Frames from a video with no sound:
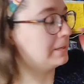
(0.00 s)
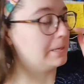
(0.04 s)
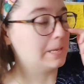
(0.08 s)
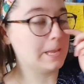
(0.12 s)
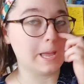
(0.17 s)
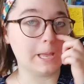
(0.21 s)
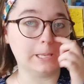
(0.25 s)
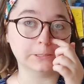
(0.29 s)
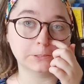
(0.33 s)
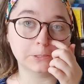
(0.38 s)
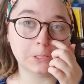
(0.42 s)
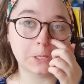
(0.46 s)

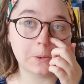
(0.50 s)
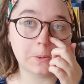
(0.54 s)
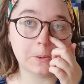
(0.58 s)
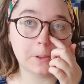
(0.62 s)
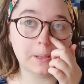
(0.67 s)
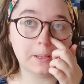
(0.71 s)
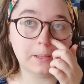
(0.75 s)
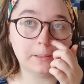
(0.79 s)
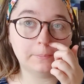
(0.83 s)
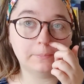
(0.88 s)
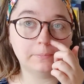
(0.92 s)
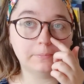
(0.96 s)
Yeah,
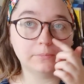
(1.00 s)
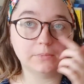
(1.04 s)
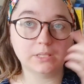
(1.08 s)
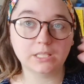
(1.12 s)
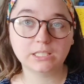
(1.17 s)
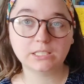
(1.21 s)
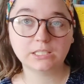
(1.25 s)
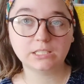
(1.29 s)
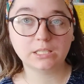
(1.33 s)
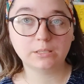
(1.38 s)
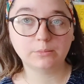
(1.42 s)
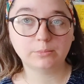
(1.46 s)
so um,
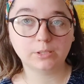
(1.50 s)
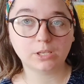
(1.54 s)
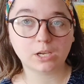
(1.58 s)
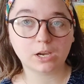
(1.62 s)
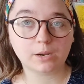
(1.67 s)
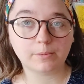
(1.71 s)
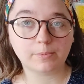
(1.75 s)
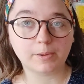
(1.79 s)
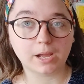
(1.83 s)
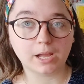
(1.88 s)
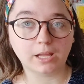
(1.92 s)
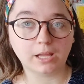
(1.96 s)
this T B
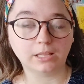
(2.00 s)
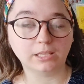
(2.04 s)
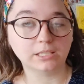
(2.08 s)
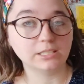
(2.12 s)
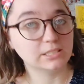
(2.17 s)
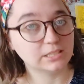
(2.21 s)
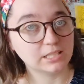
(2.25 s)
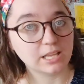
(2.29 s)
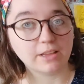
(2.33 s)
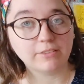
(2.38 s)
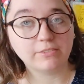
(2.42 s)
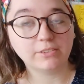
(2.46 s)
R pile
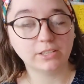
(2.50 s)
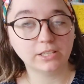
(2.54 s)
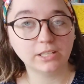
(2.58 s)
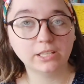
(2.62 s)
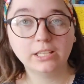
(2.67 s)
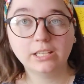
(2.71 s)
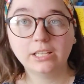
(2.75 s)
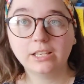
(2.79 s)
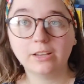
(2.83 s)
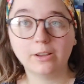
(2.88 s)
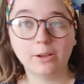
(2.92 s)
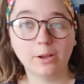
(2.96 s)
is
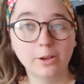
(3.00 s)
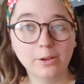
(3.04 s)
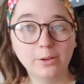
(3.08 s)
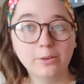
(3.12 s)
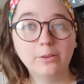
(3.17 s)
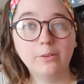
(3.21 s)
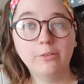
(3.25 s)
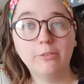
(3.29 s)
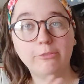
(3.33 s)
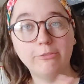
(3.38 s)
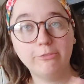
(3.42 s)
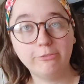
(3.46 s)
definitely
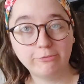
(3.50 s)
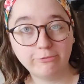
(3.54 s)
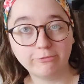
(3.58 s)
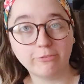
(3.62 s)
up.